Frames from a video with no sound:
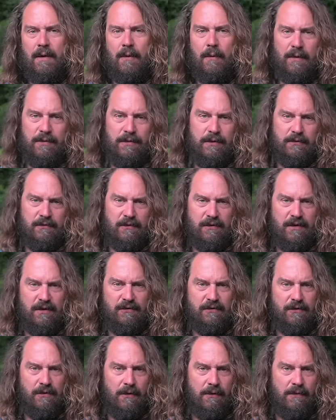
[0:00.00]
with a
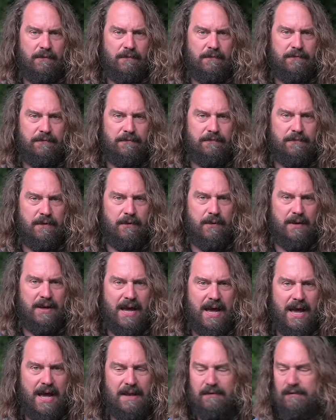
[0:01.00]
traditional fluid
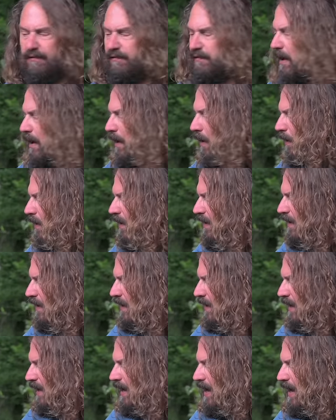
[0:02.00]
head. So
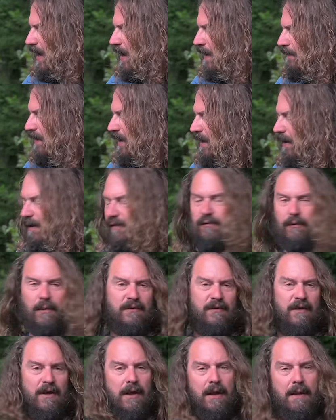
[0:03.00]
um, it also
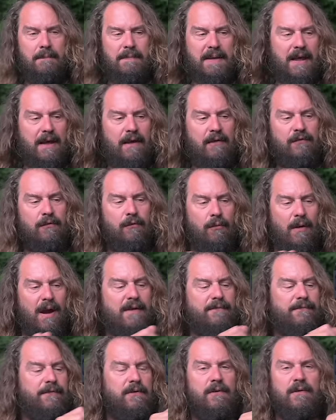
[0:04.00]
isn't gonna be as
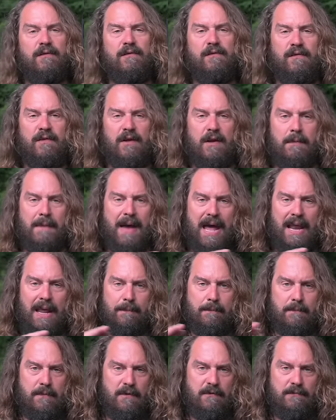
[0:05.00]
great for doing
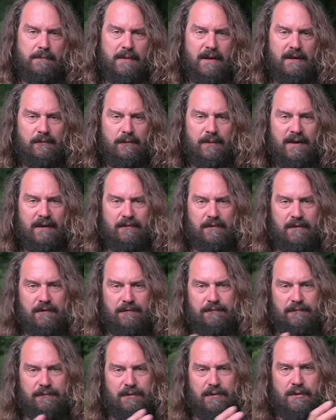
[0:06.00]
cinematic movements because the
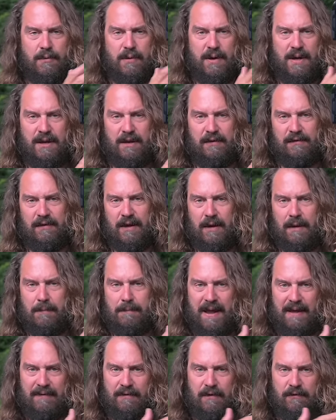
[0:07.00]
fluid isn't gonna
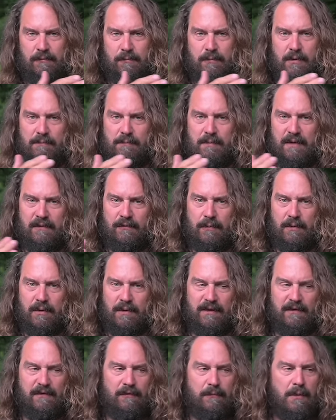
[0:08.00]
make those movements
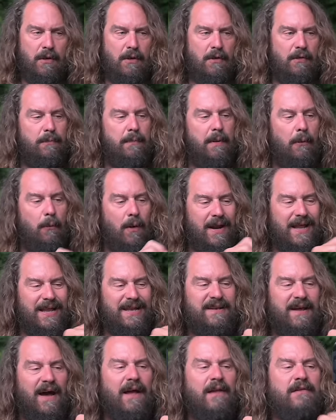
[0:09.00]
really smooth. But what
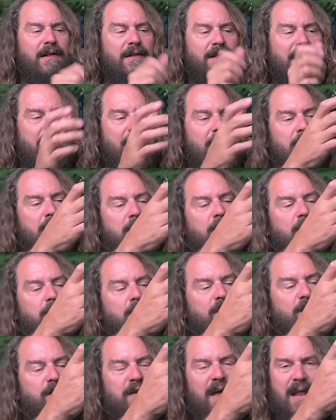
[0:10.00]
it does allow you to do
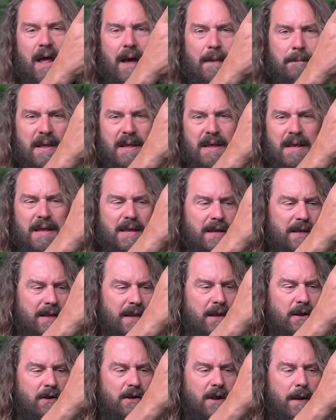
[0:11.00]
is set up,
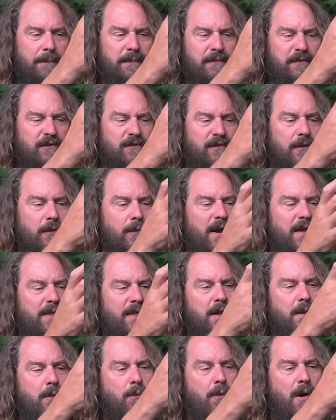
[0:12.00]
get your composition the way
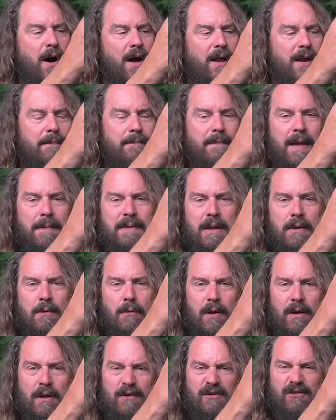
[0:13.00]
that you want, and maybe you
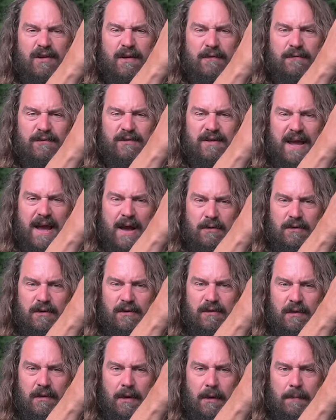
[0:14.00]
wanna shift down
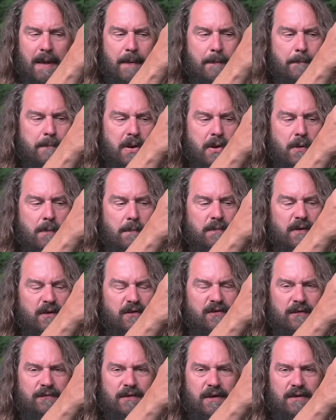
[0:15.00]
just a little bit. Boom,
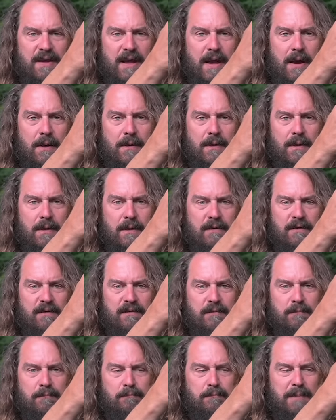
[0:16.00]
you shifted down.
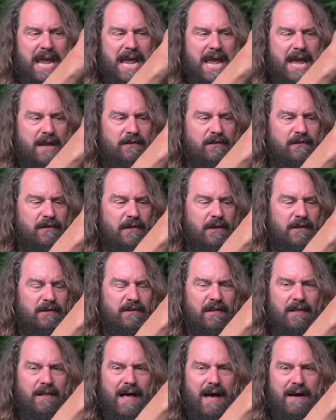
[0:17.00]
Pan just a little
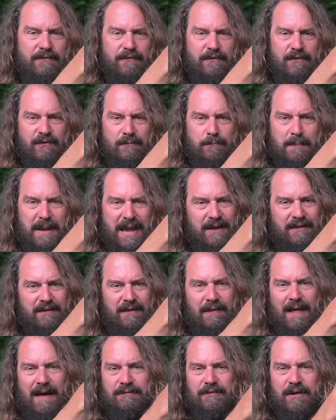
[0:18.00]
to the left, pan
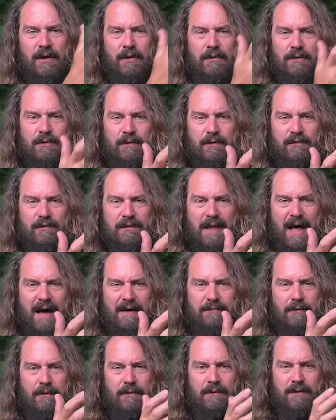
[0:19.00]
to the left. You don't lose
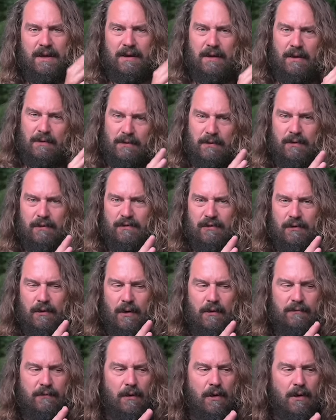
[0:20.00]
level, you don't lose
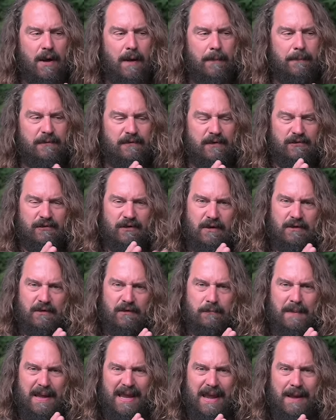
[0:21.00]
your overall composition, you're
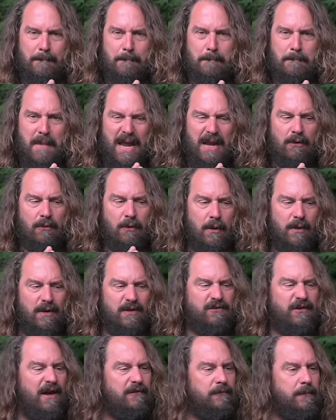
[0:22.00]
just making micro
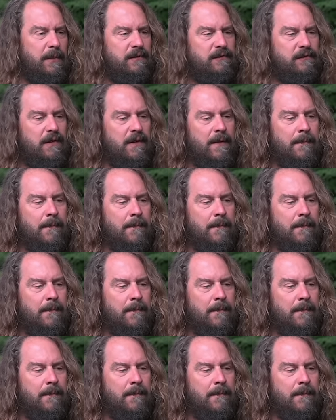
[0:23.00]
adjustments.